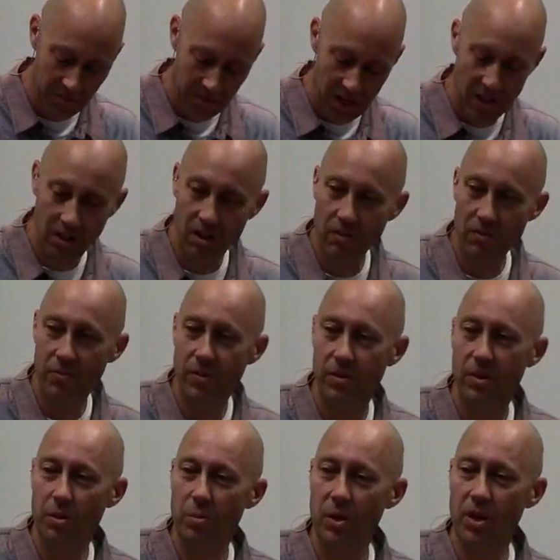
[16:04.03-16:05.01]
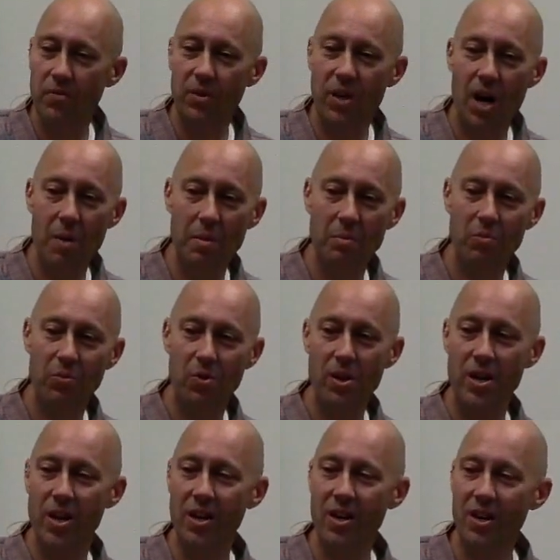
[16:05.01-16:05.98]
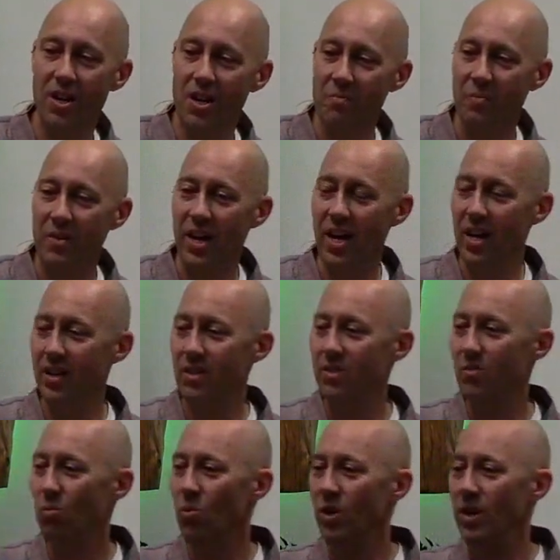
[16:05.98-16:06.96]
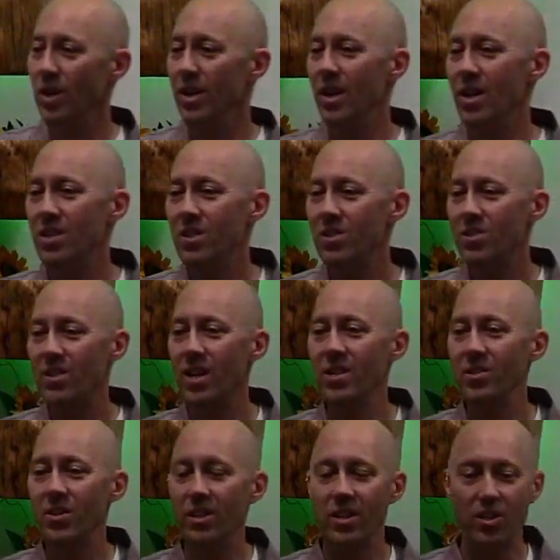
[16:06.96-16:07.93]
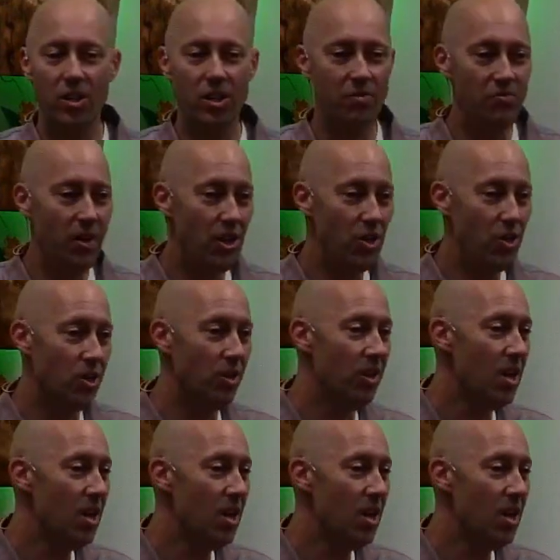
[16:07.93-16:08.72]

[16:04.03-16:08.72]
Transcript: love the Book of Common Prayer and what it says in its confession.